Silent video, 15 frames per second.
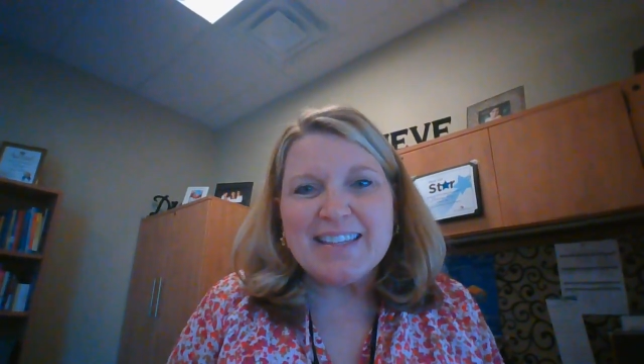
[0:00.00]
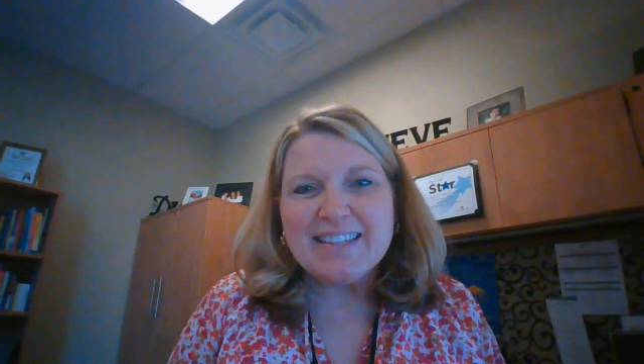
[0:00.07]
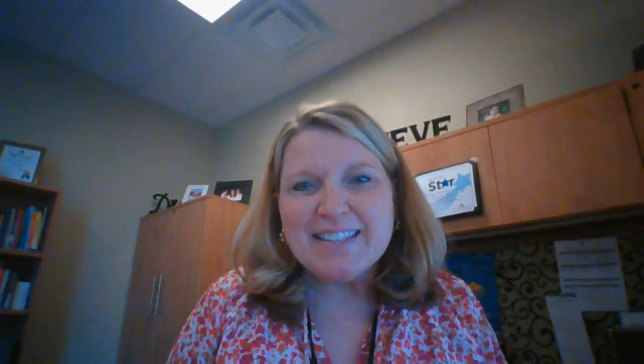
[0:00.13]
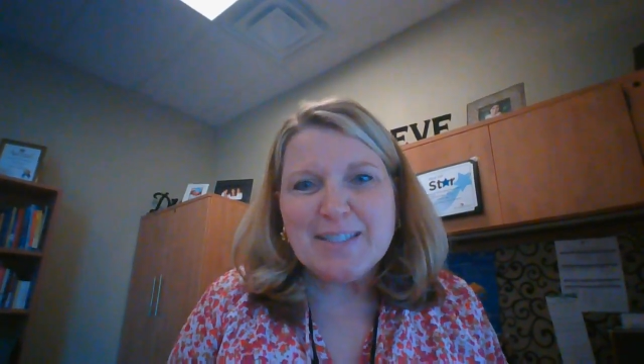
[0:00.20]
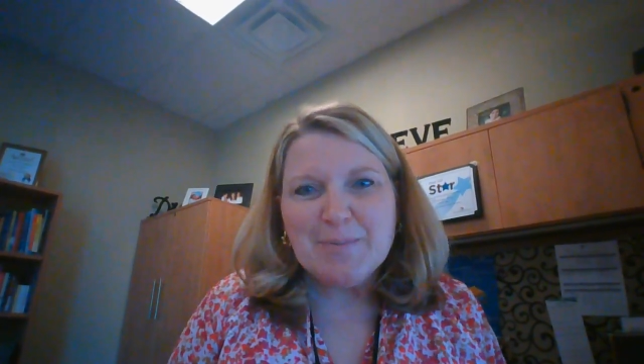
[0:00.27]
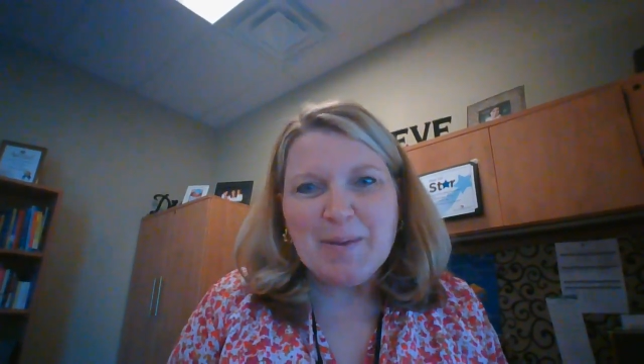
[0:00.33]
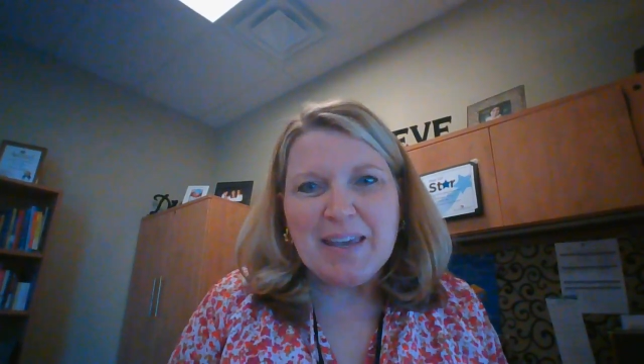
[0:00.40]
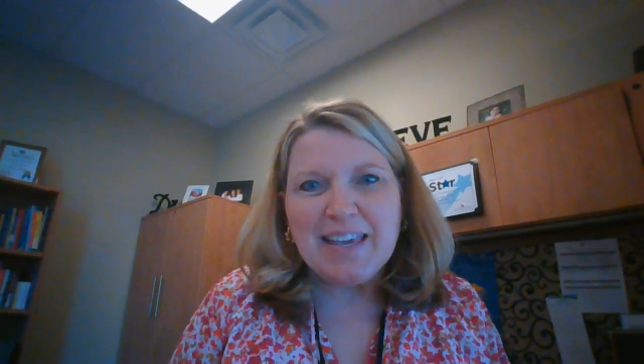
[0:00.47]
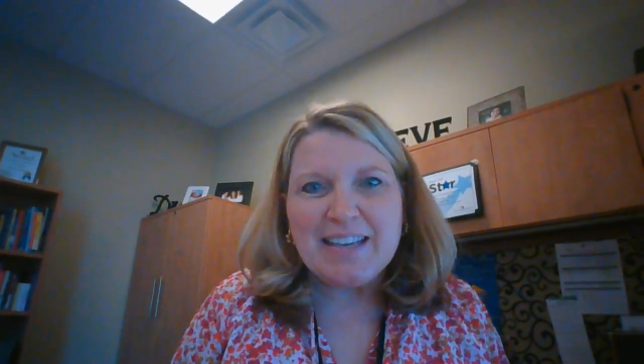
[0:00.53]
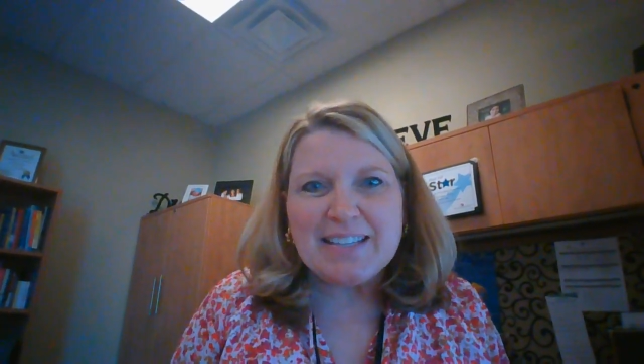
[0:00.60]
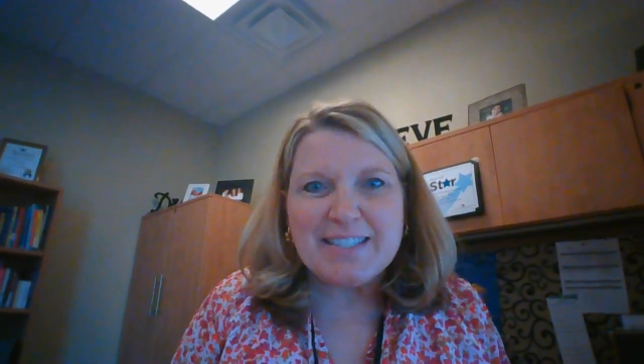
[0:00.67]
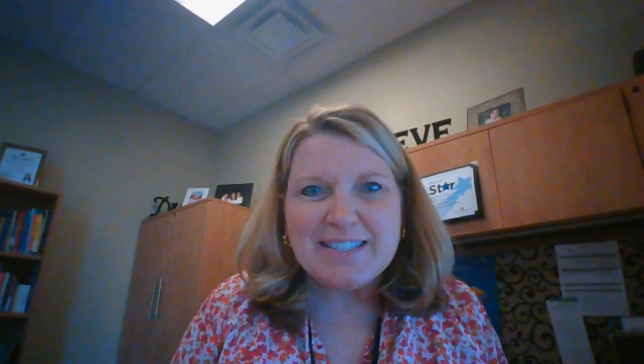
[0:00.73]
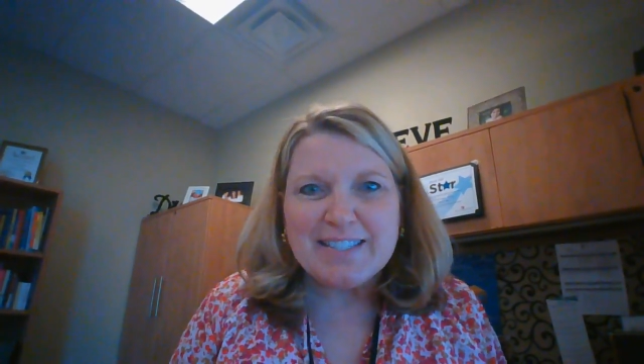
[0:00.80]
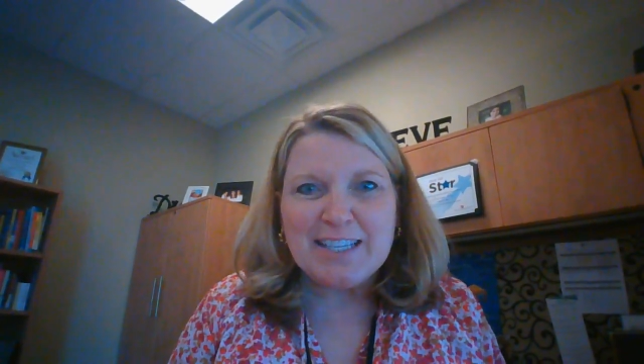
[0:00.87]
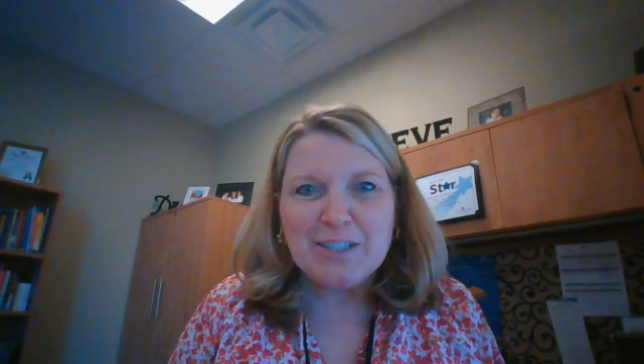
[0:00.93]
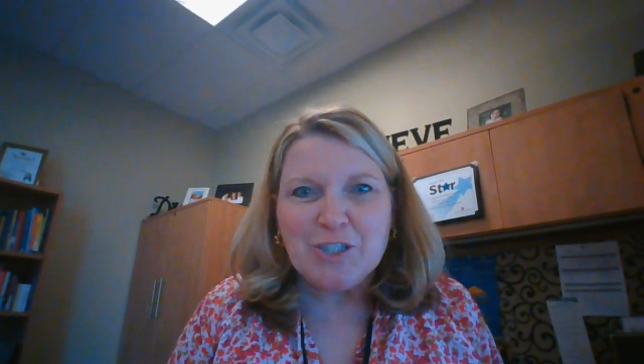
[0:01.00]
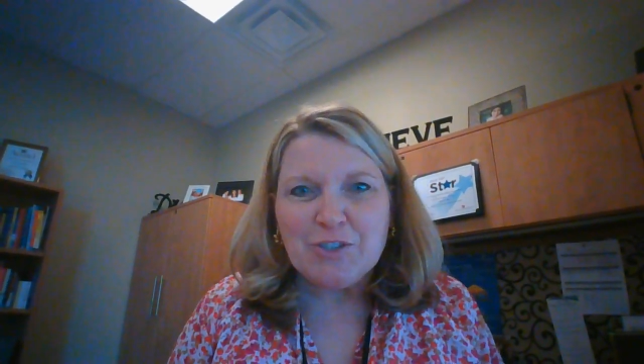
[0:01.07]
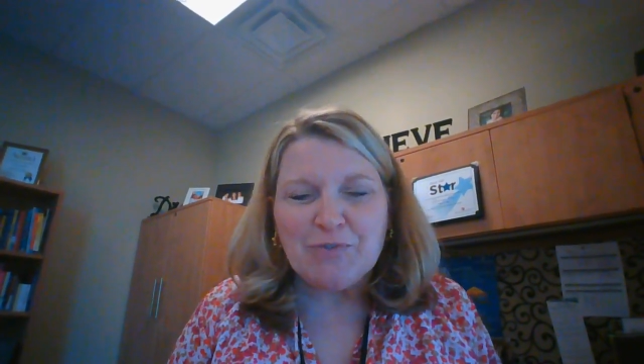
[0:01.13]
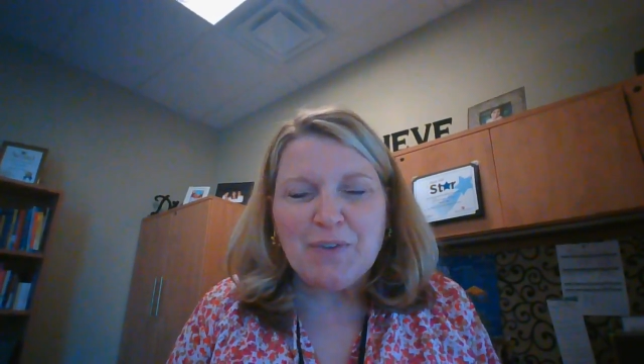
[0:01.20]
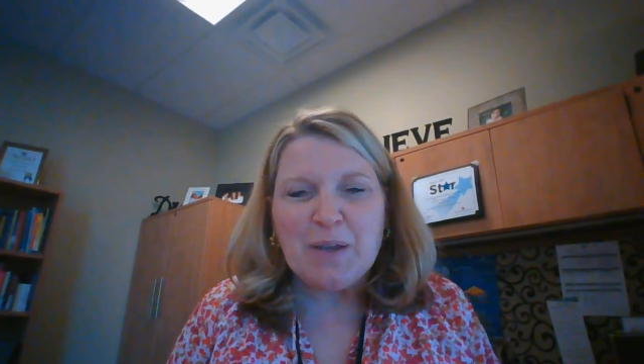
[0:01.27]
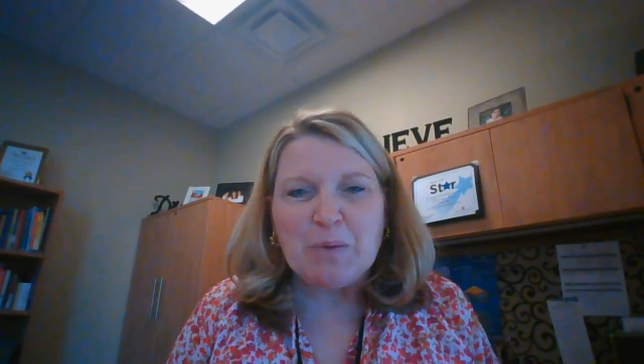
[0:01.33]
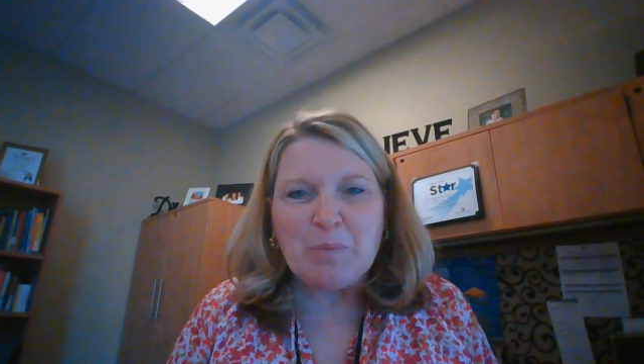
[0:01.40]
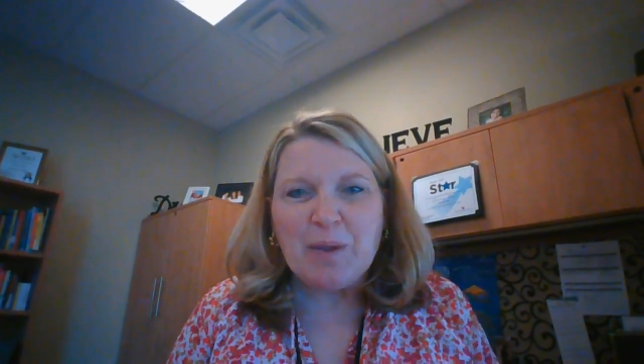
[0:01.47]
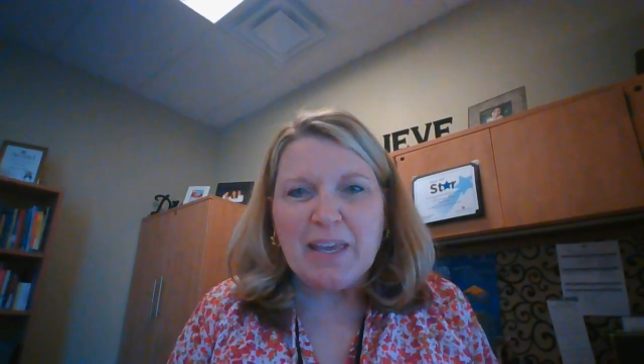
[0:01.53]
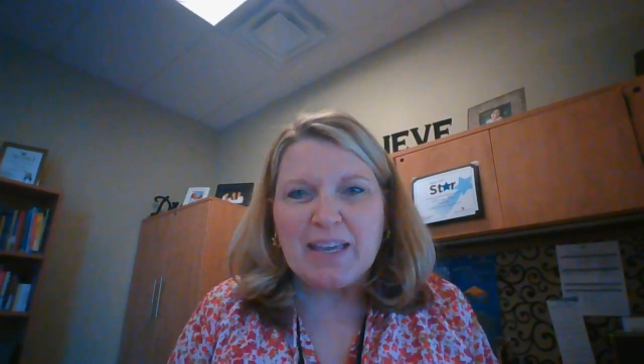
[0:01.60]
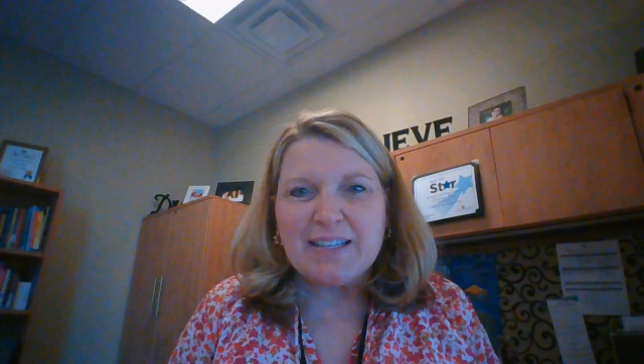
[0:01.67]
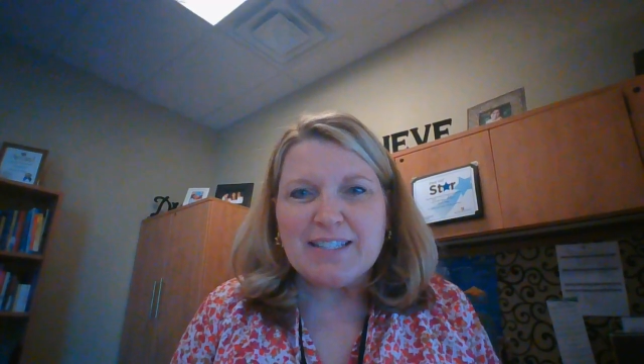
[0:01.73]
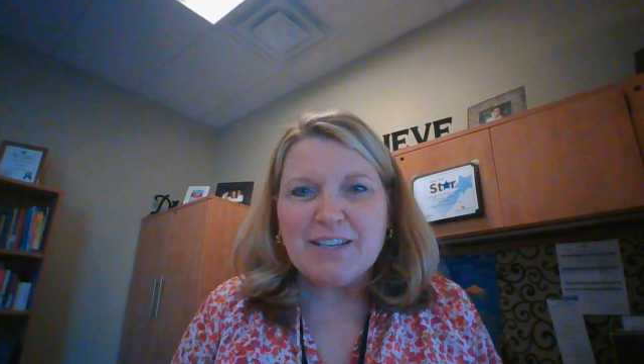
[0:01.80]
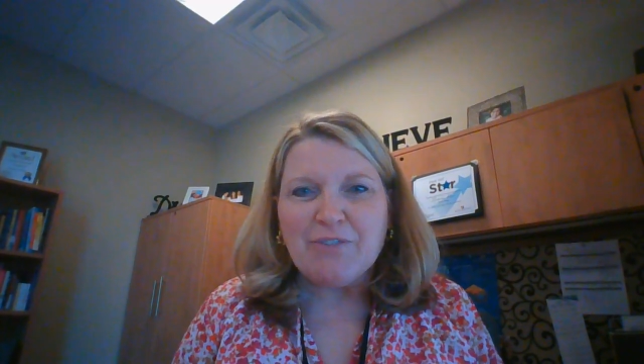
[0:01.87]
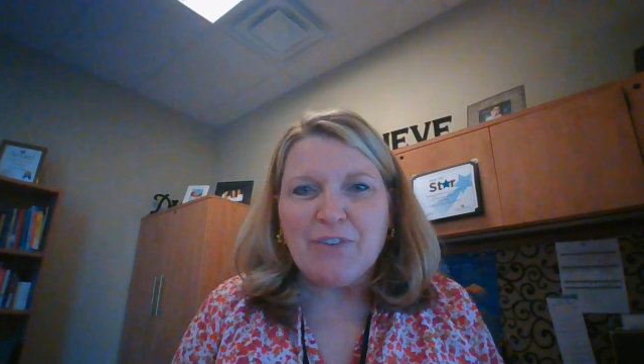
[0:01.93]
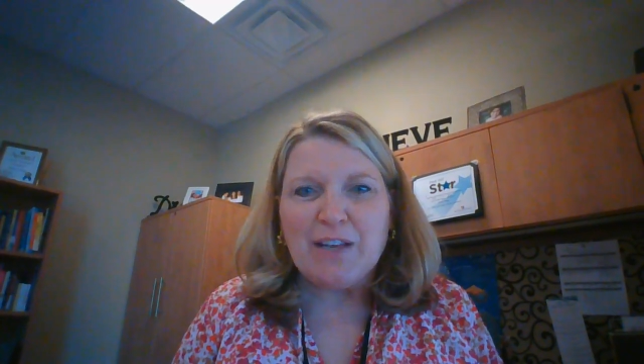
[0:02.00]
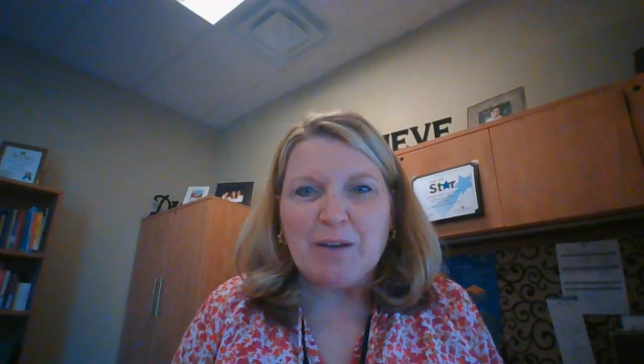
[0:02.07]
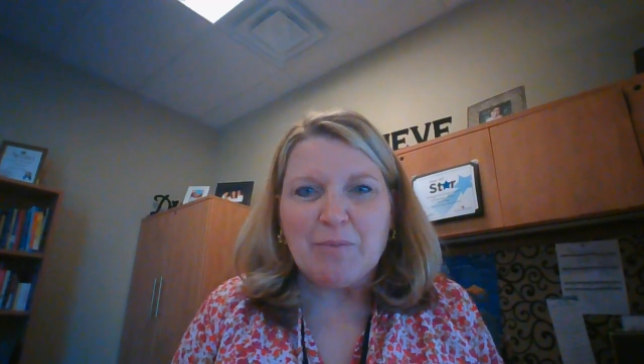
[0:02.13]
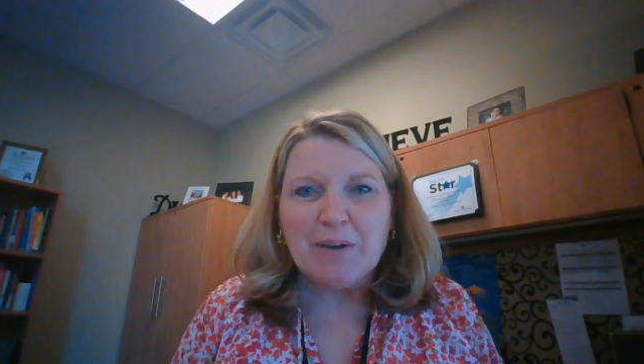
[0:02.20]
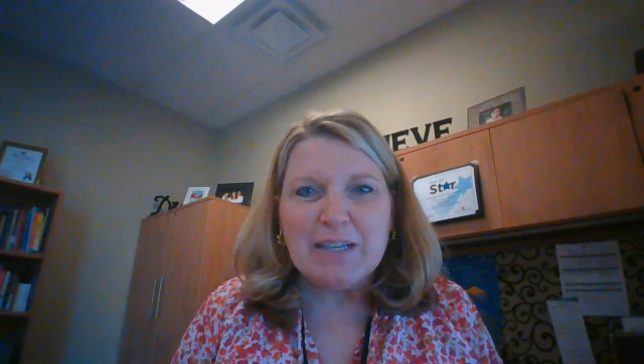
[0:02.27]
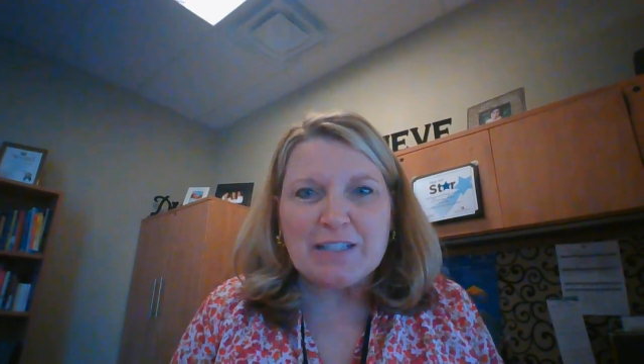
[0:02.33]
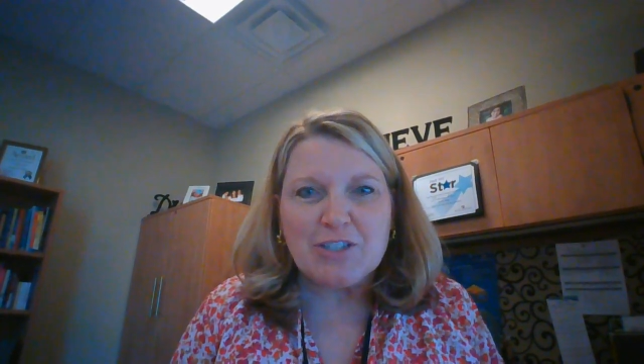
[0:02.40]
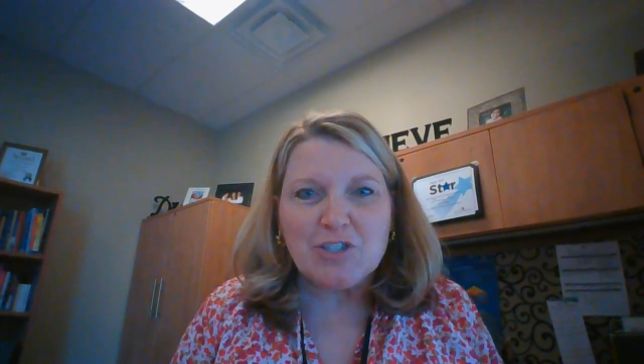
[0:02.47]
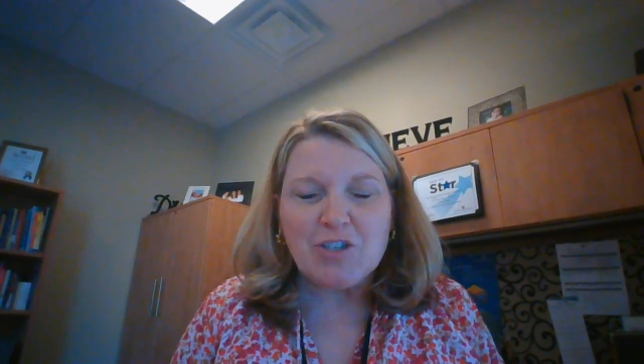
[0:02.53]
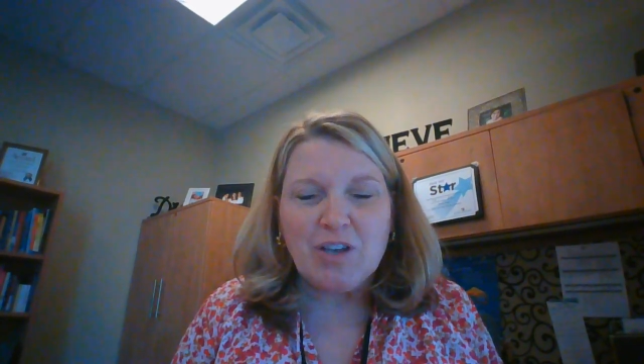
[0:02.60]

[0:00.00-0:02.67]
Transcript: This week is such a fun week at Tiffany Ridge.